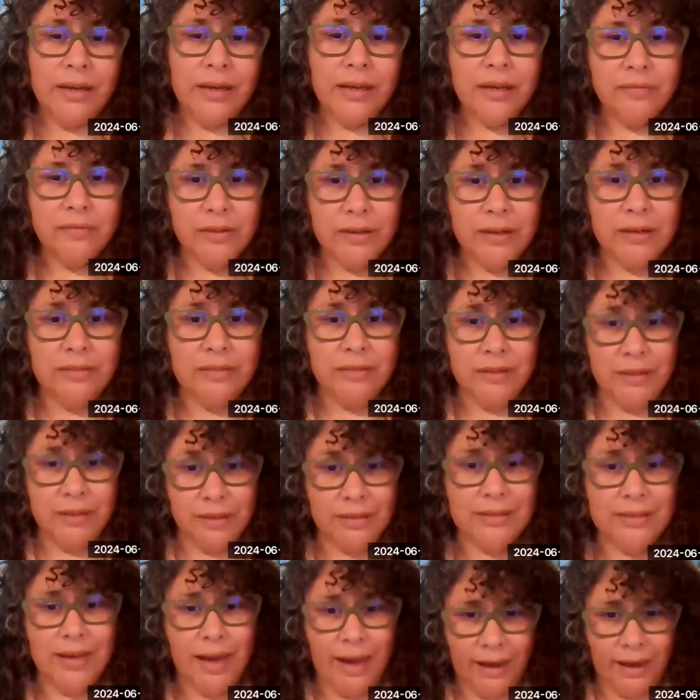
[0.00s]
Even if it
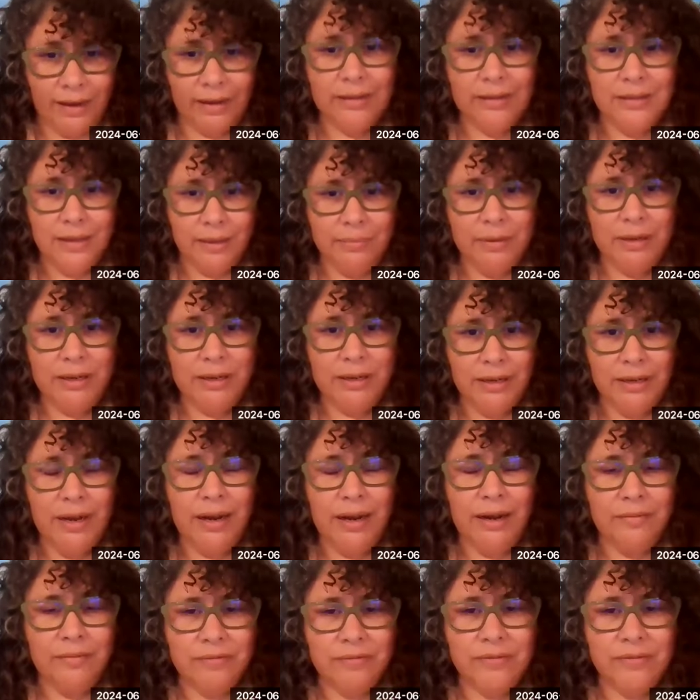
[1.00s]
is academic
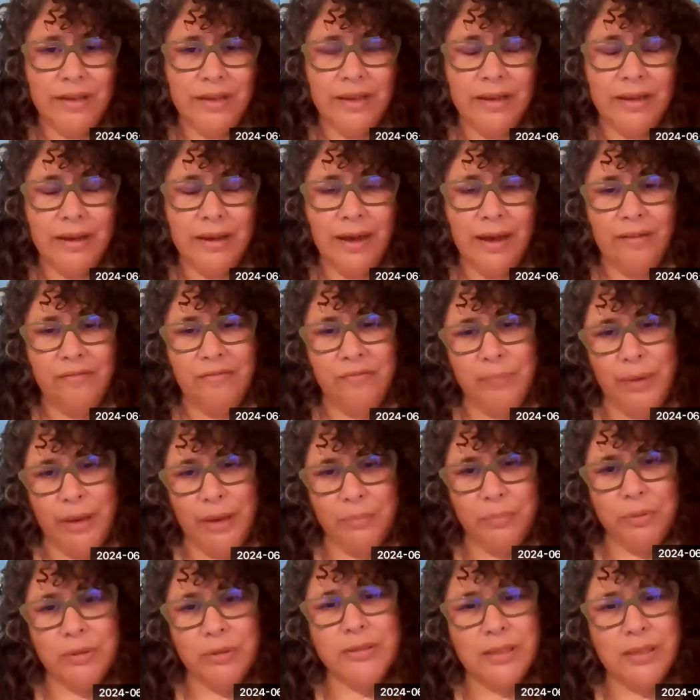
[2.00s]
enough, they have
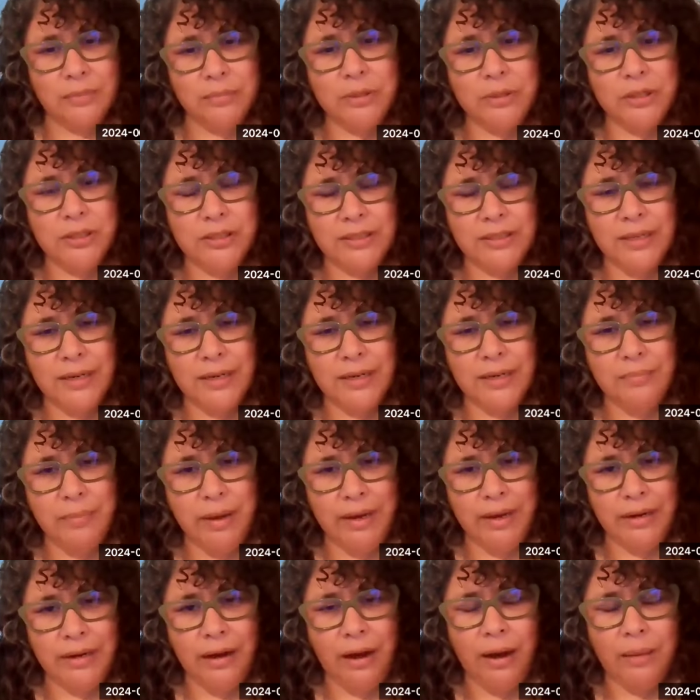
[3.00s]
made presumptions that it
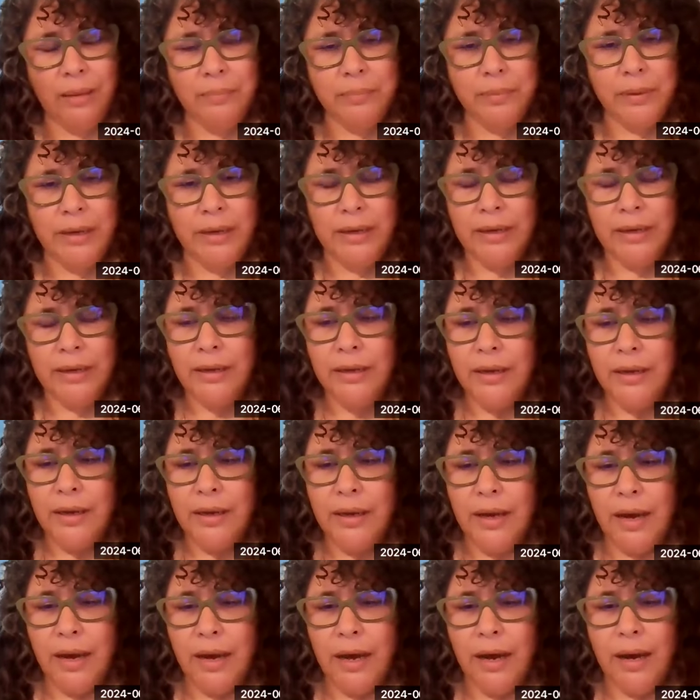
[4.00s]
may not be.
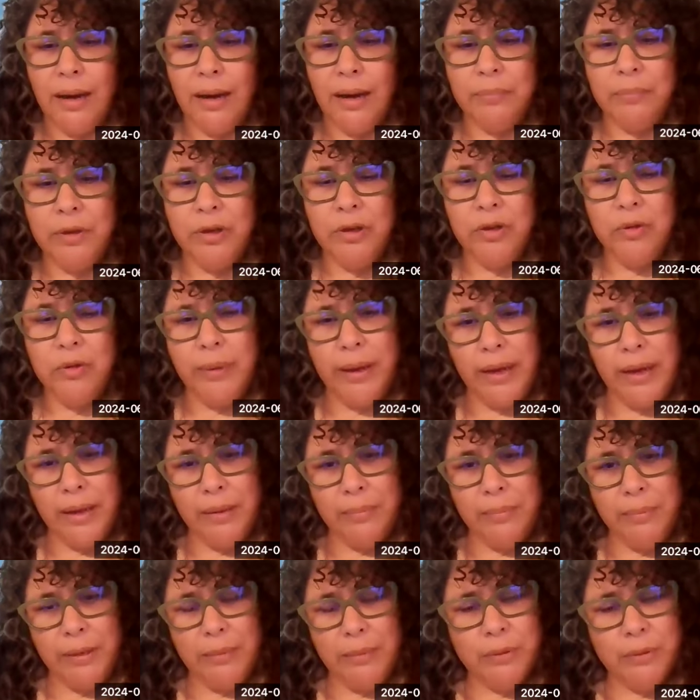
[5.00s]
Um, you may
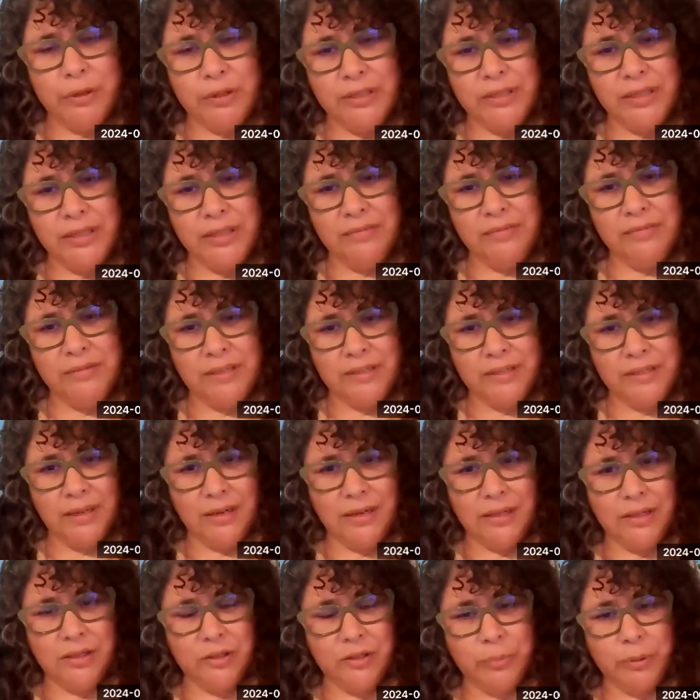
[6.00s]
be perceived as
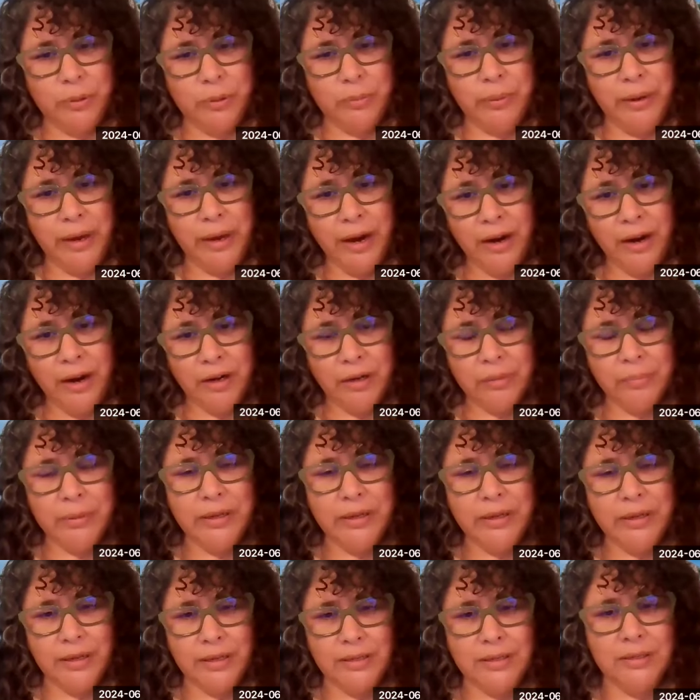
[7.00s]
underprepared
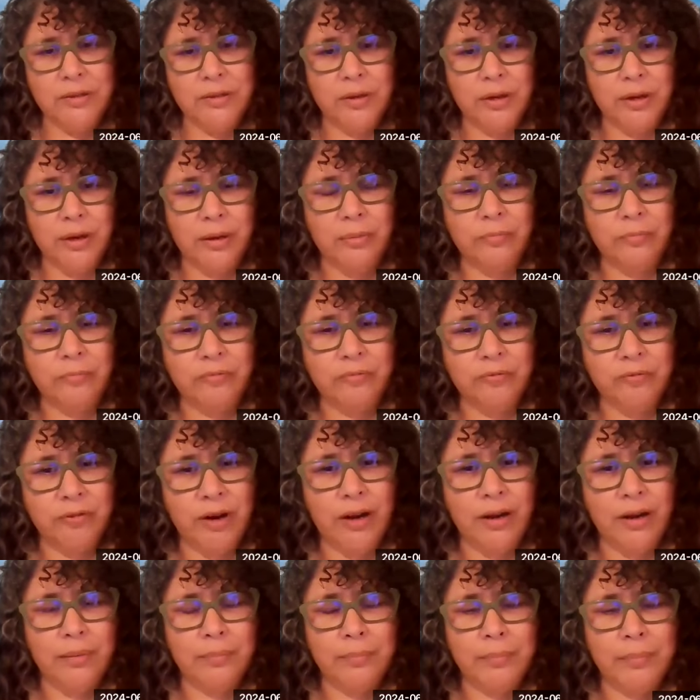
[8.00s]
because you come
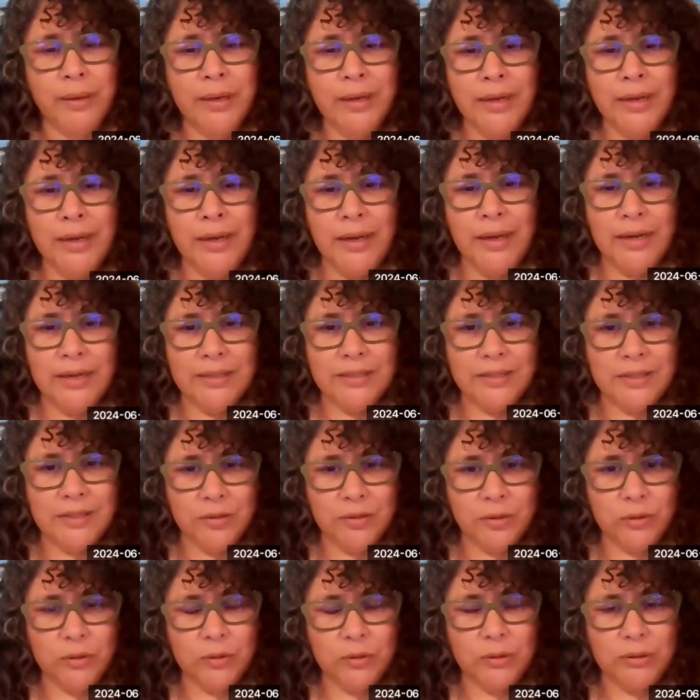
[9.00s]
from a
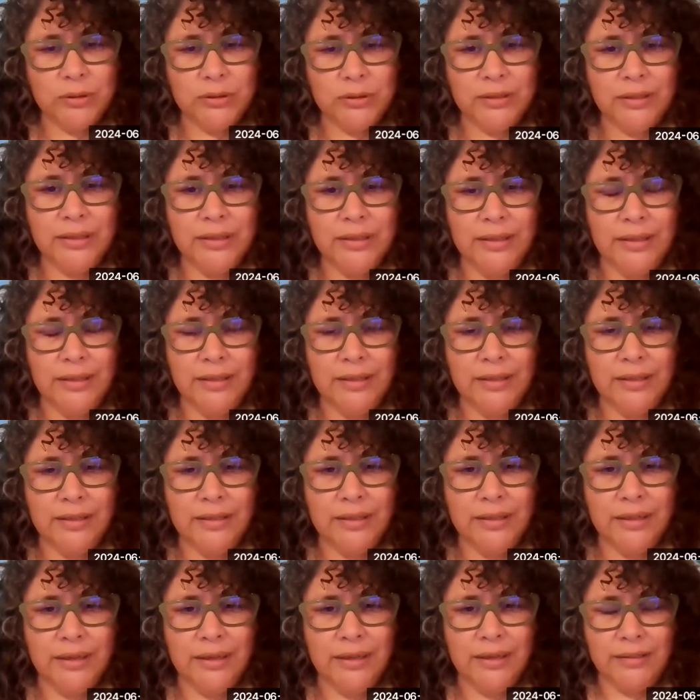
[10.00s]
school in
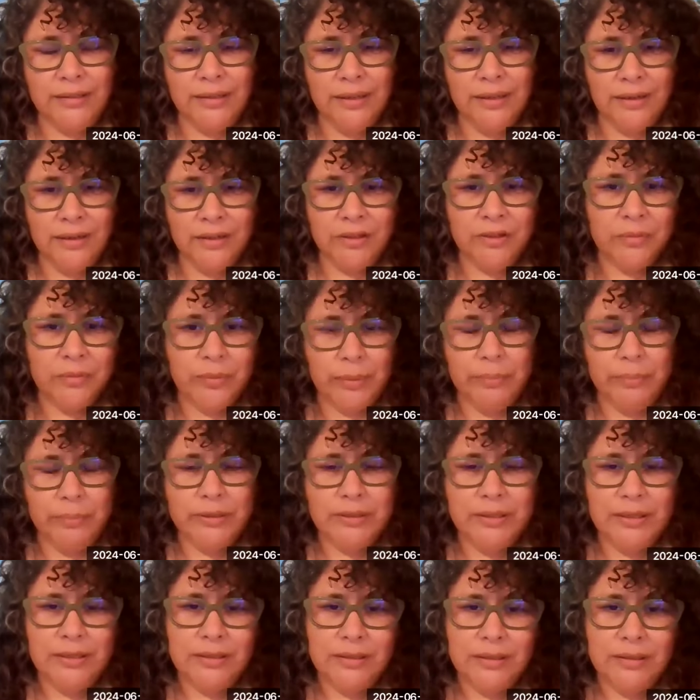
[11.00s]
an
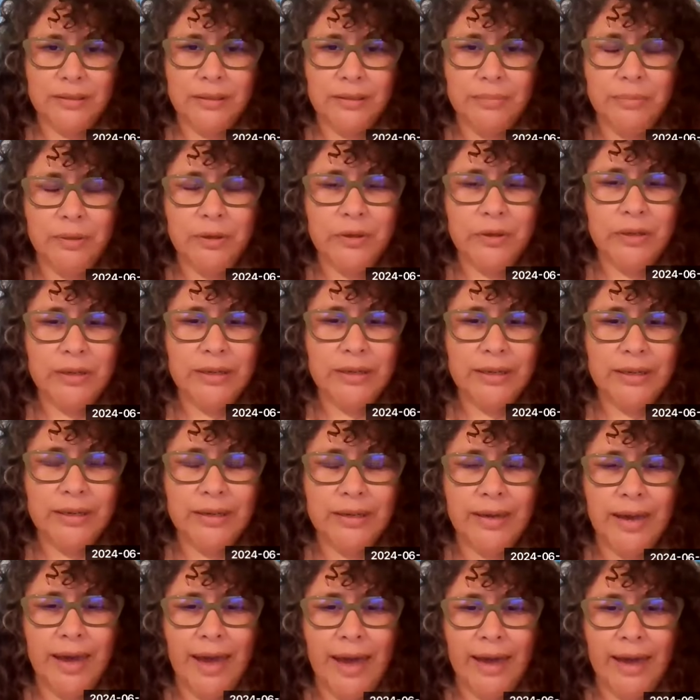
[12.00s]
underrepresented
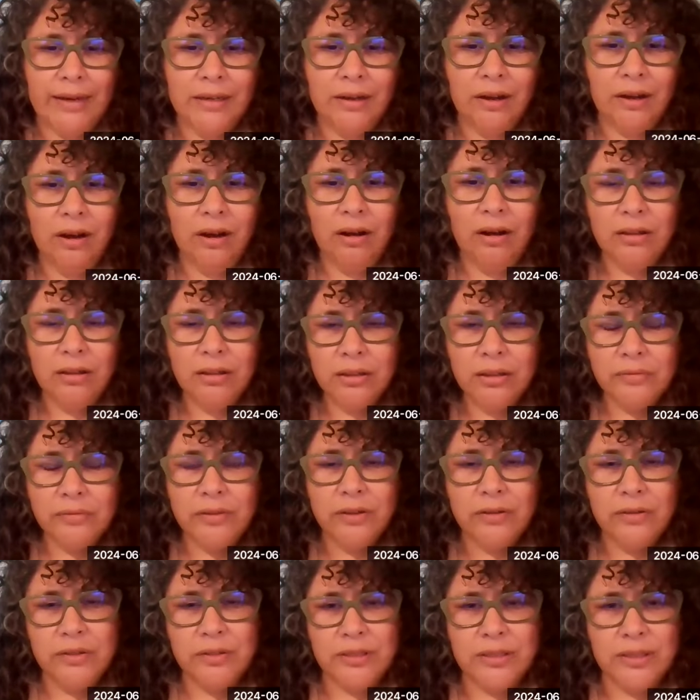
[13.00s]
community, and all of
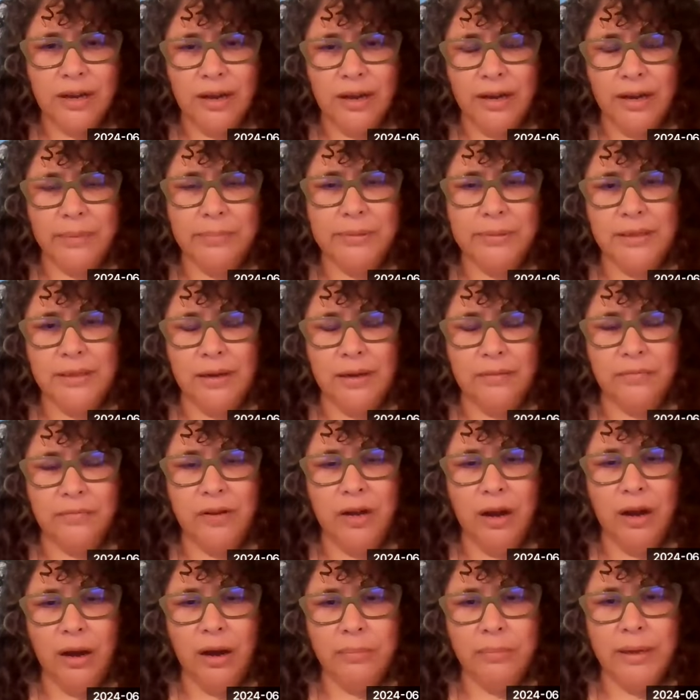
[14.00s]
those types of
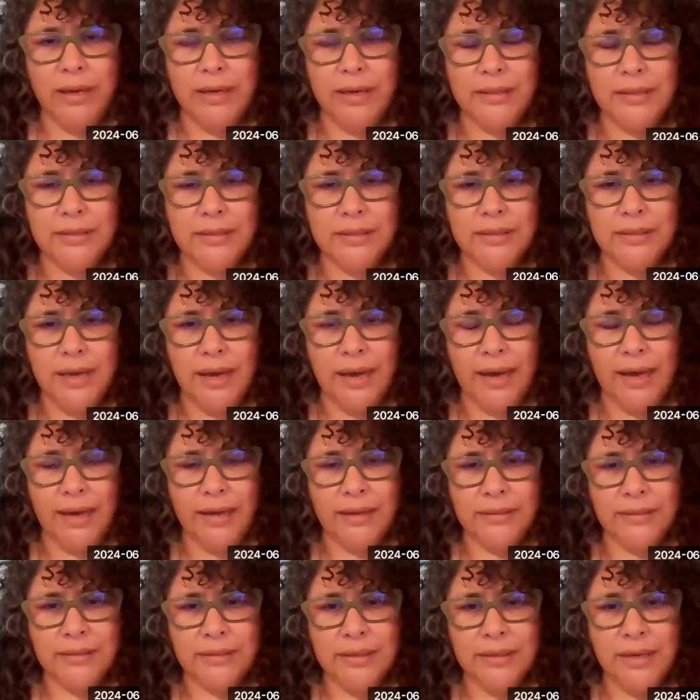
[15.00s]
comments
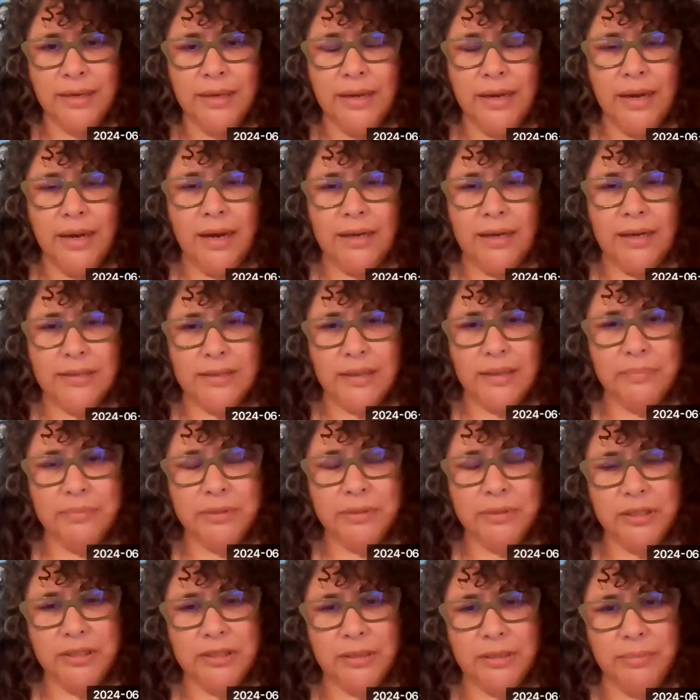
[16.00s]
and
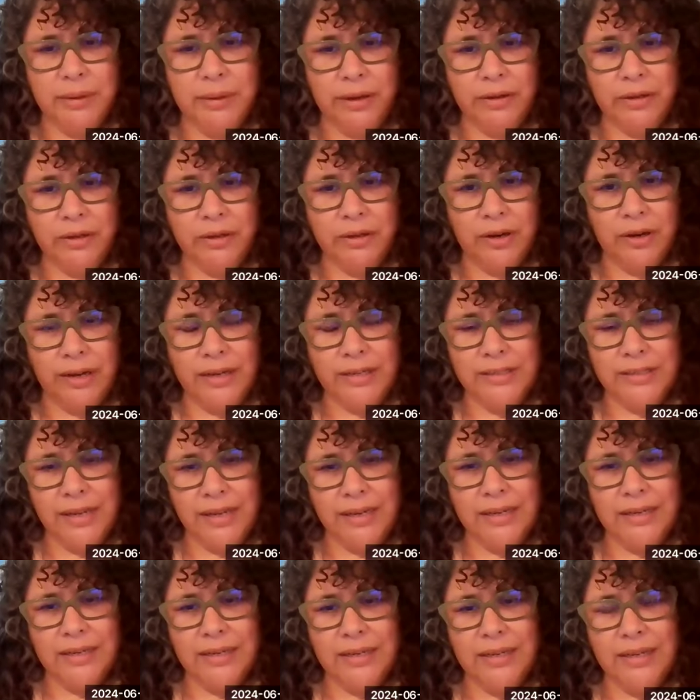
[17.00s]
assumptions about your
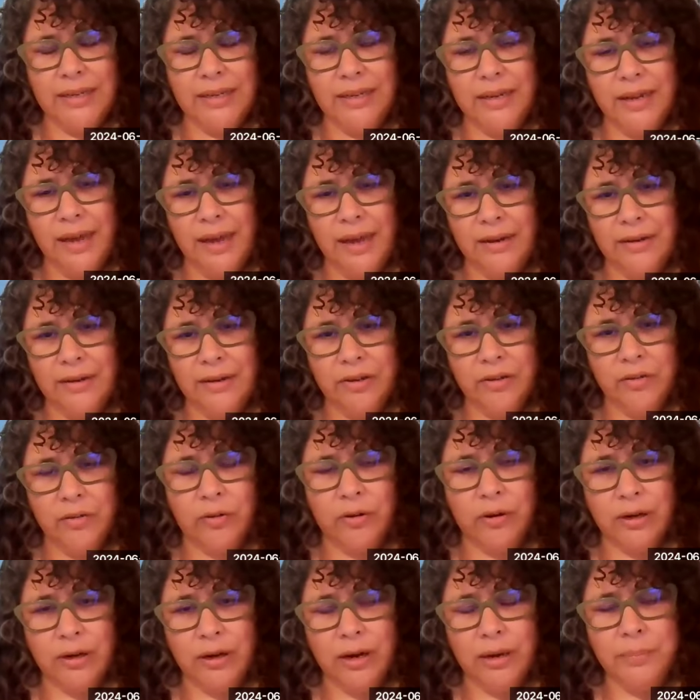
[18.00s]
identity and
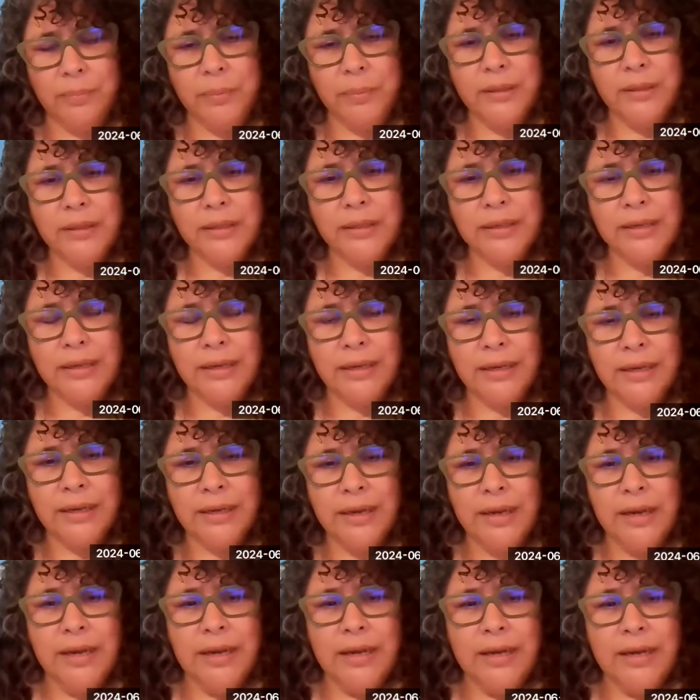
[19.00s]
your ability
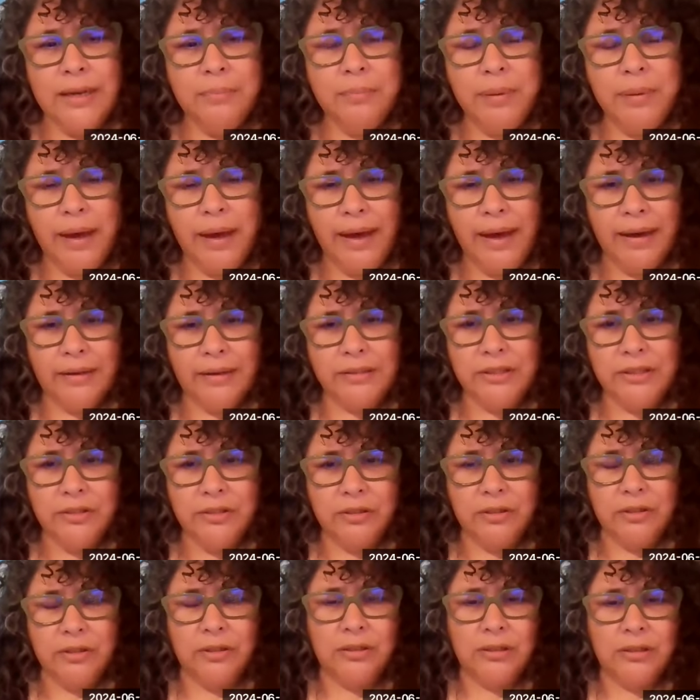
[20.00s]
impact
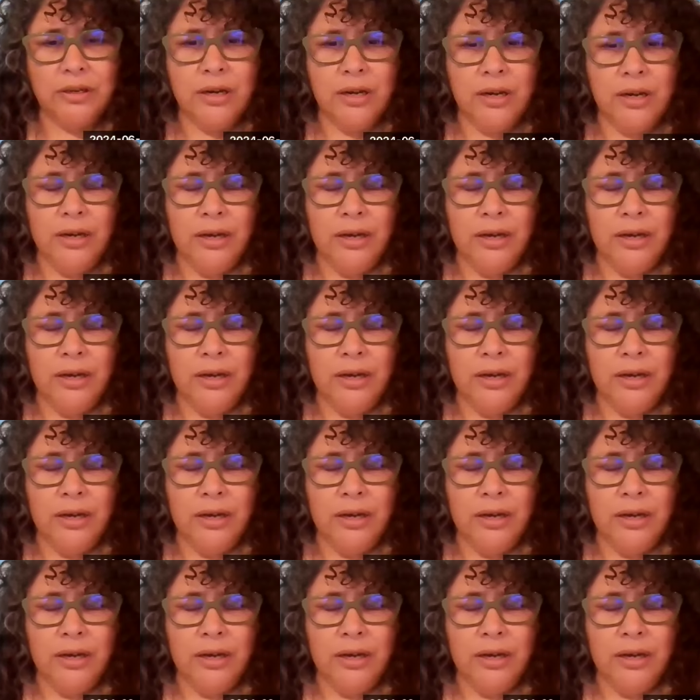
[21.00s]
your